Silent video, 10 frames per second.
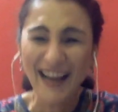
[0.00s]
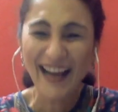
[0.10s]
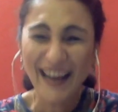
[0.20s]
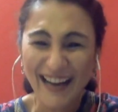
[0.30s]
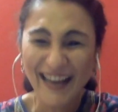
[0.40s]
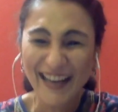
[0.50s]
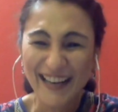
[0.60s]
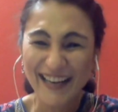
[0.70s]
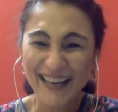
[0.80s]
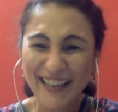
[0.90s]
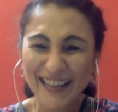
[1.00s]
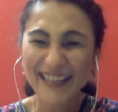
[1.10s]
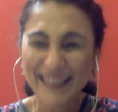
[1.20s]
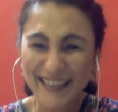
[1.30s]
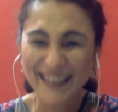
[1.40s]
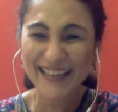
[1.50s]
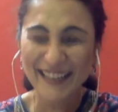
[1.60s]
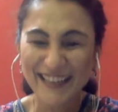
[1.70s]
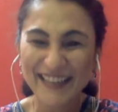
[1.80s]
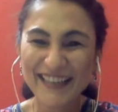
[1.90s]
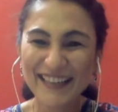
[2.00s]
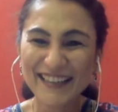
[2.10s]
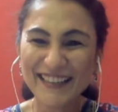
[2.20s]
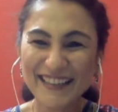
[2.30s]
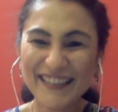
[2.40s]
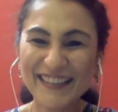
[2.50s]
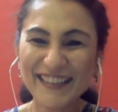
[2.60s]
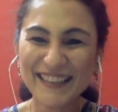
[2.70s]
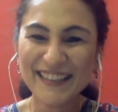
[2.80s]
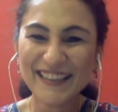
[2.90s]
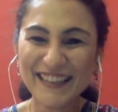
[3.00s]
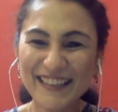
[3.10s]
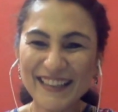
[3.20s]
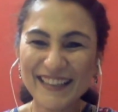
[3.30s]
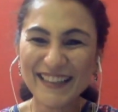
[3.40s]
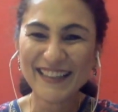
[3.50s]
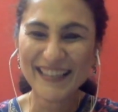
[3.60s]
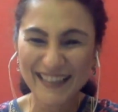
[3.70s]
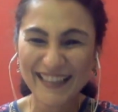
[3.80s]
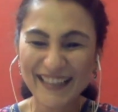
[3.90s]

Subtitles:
This person isn't speaking.